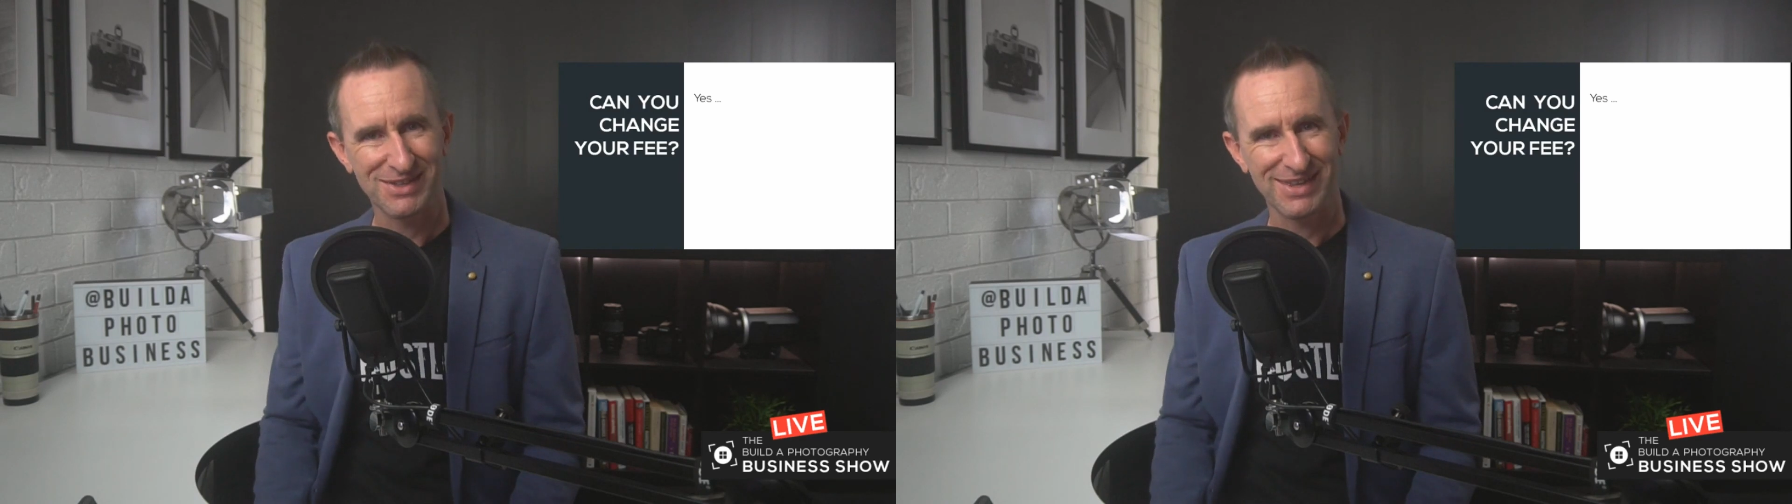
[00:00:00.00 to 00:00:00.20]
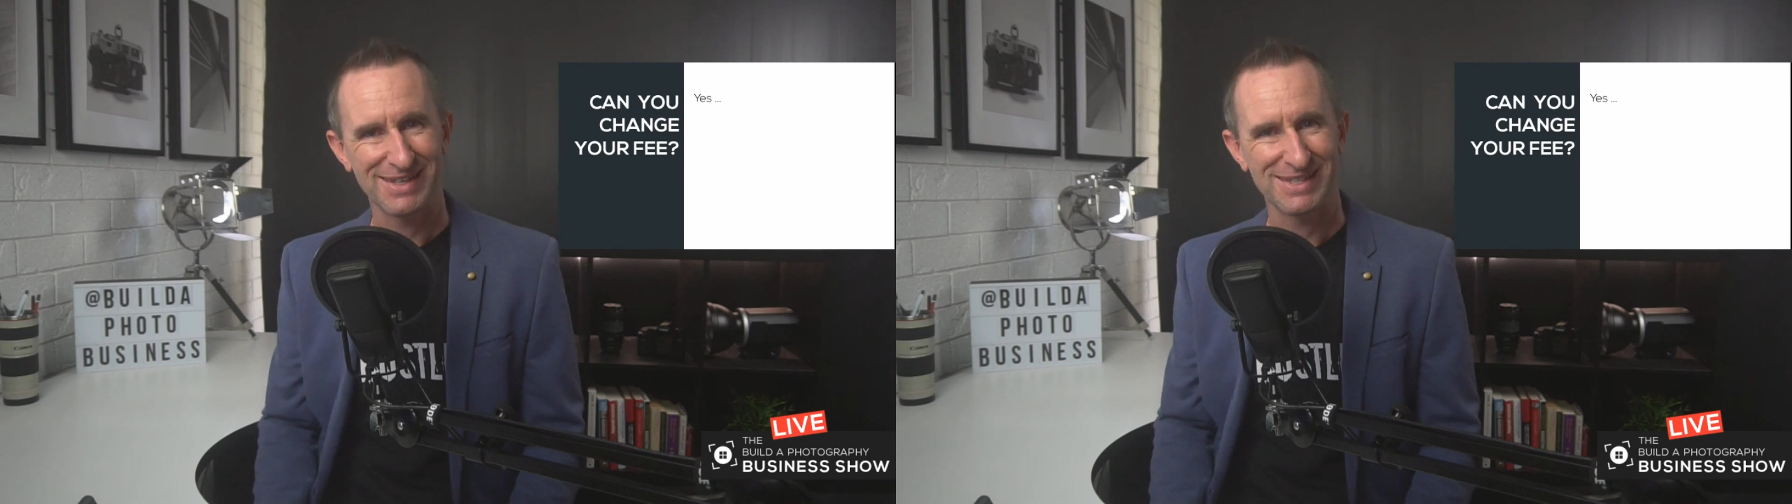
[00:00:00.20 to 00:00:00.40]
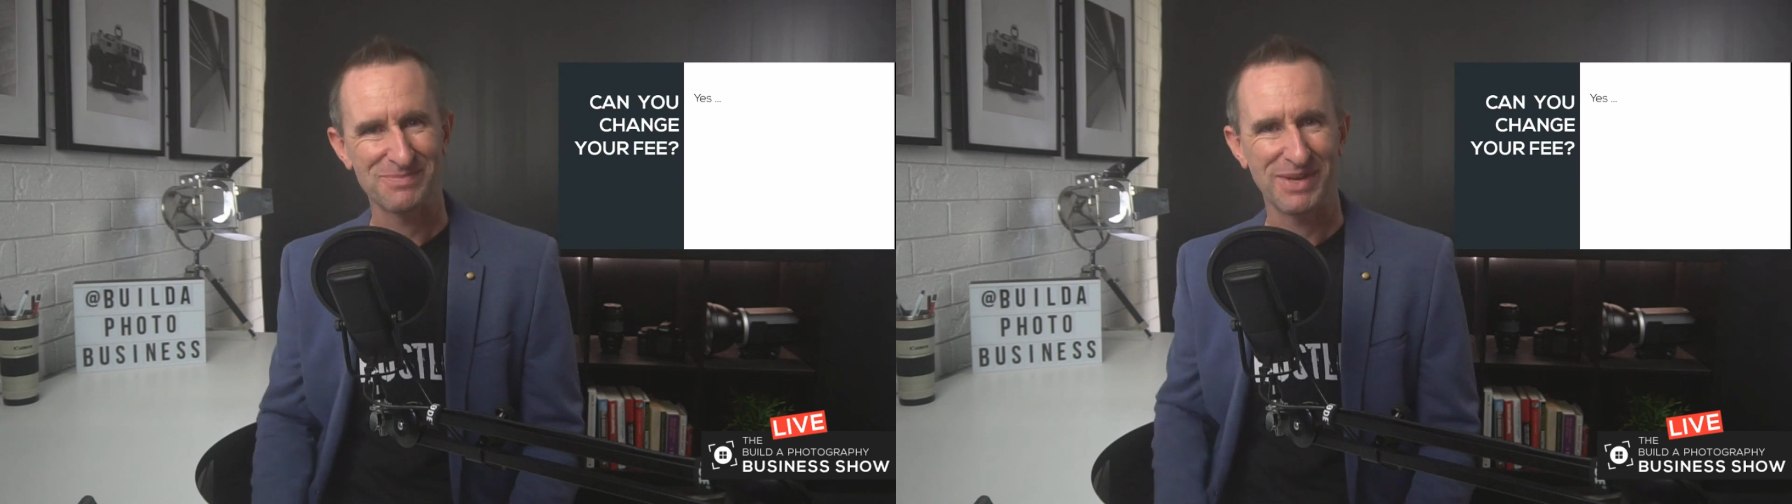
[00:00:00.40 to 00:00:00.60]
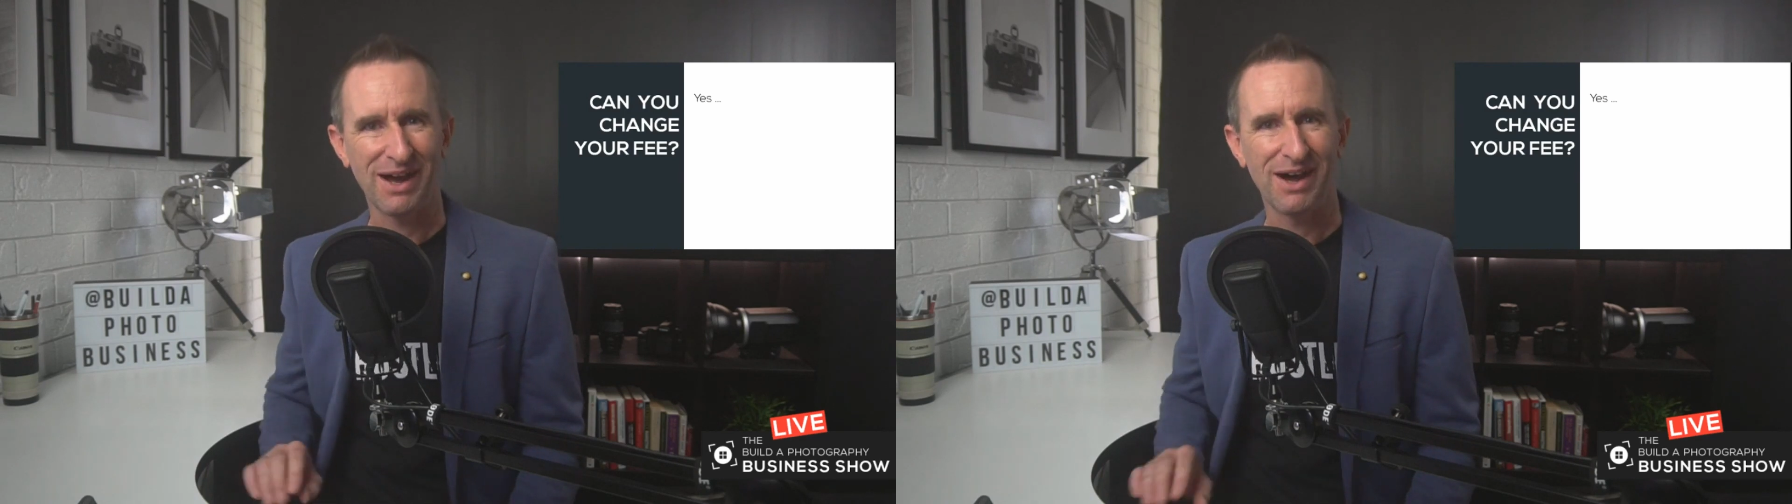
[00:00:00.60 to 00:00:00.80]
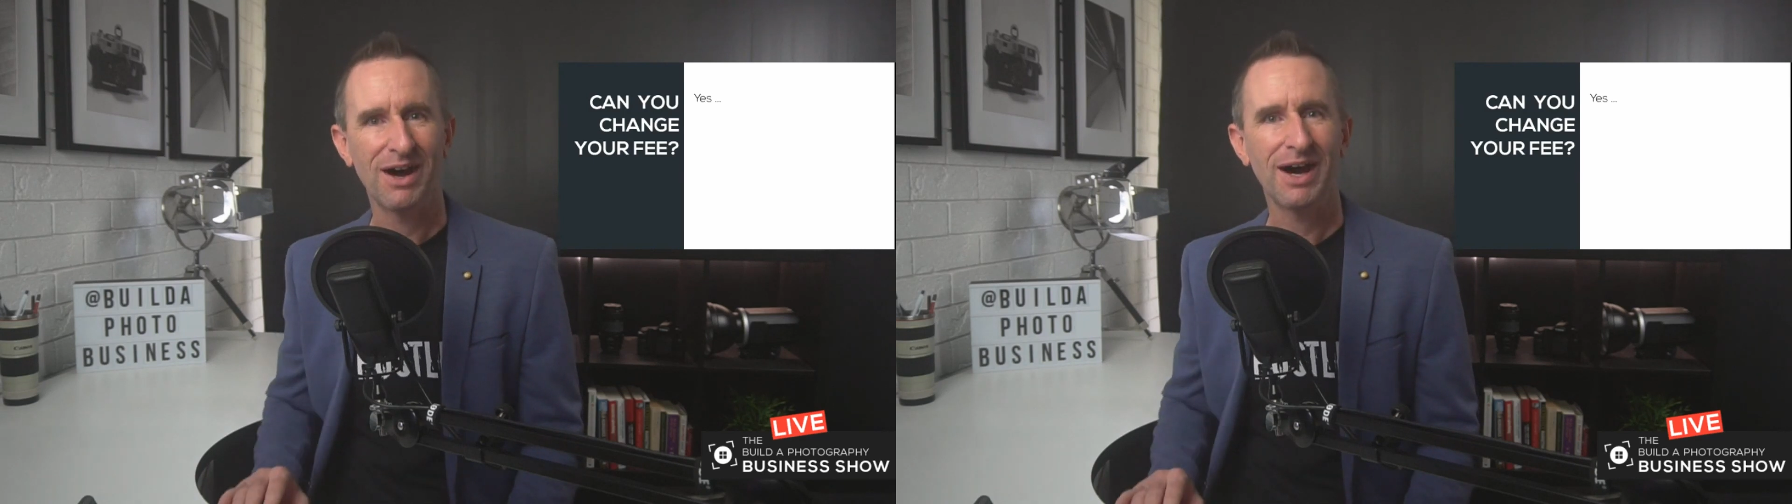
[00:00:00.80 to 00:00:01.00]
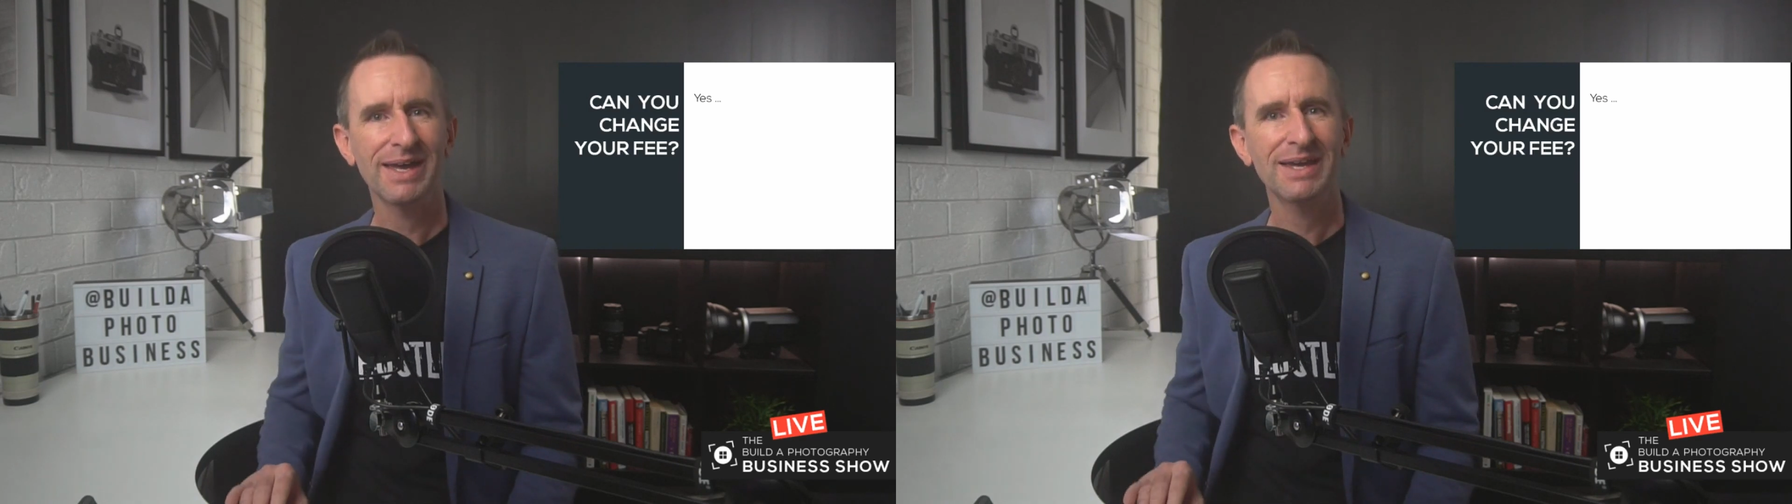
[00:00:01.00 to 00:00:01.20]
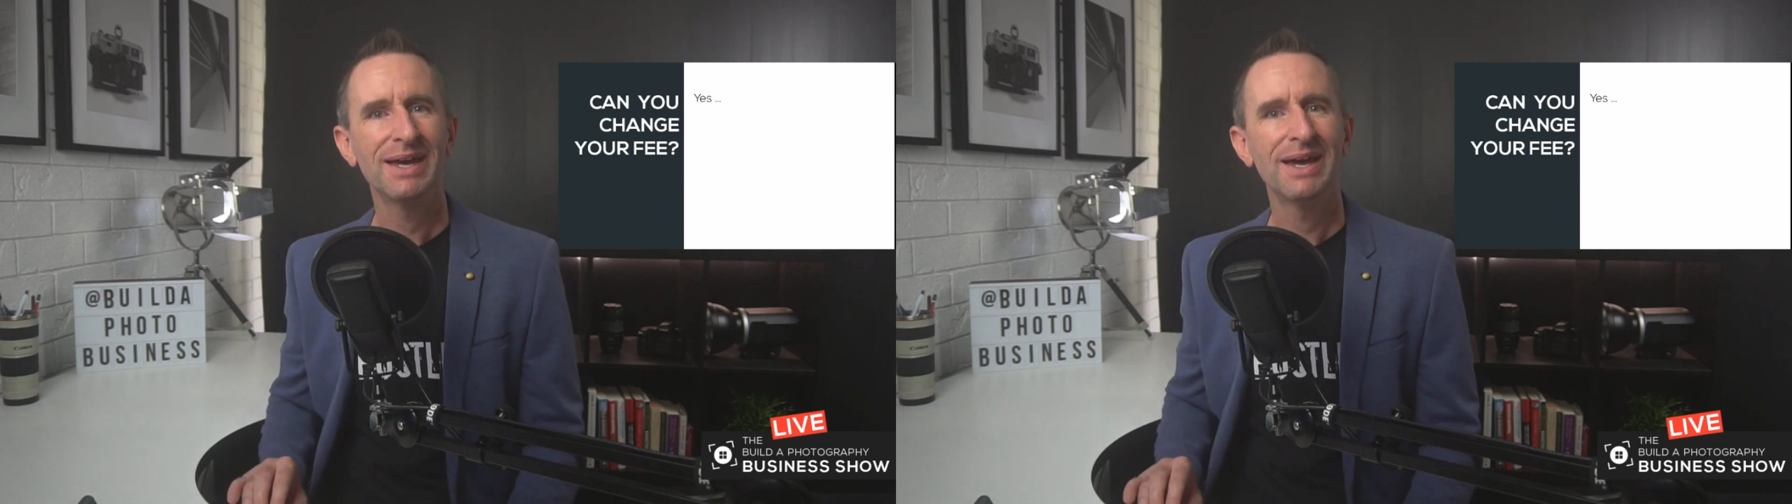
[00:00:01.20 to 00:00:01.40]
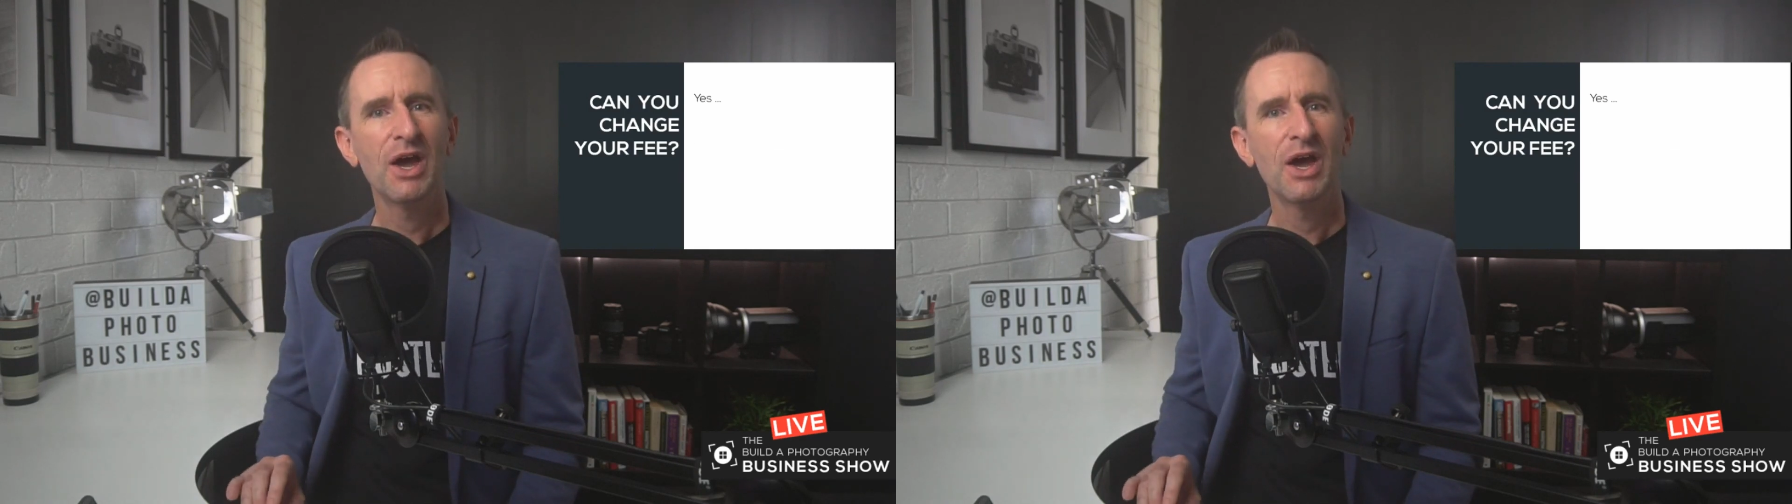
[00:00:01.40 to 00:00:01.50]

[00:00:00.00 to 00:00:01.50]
you think it's a bit high,